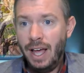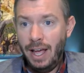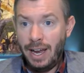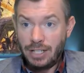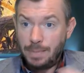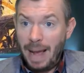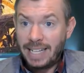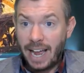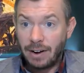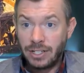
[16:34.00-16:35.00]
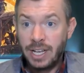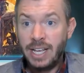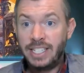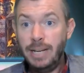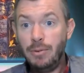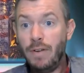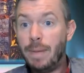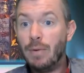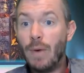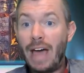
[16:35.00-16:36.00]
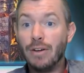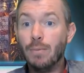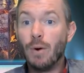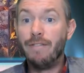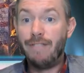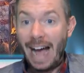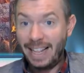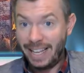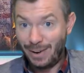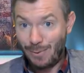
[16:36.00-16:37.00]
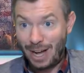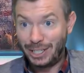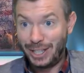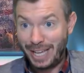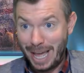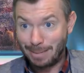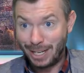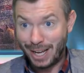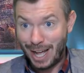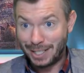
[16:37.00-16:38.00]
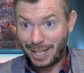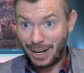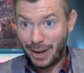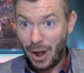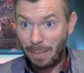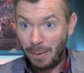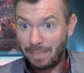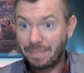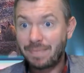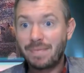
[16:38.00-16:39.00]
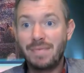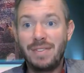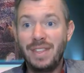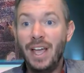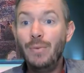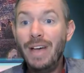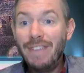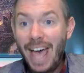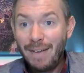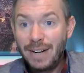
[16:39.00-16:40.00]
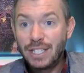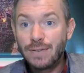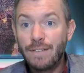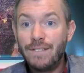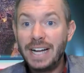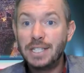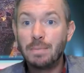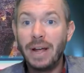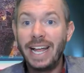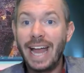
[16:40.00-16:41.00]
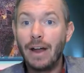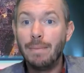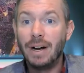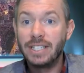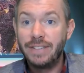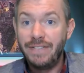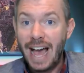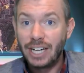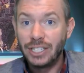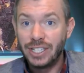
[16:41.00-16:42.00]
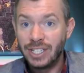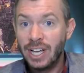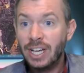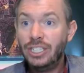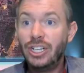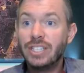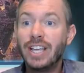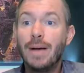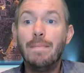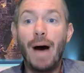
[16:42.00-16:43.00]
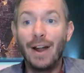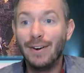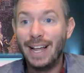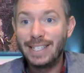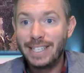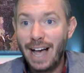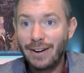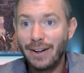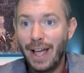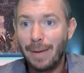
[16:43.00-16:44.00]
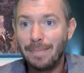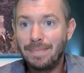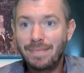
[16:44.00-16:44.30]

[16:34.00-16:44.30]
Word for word: Now, spectators seem to have been rather more violent in watching the games in Constantinople and we have evidence for fights breaking out amongst the factions, just like a modern day soccer game.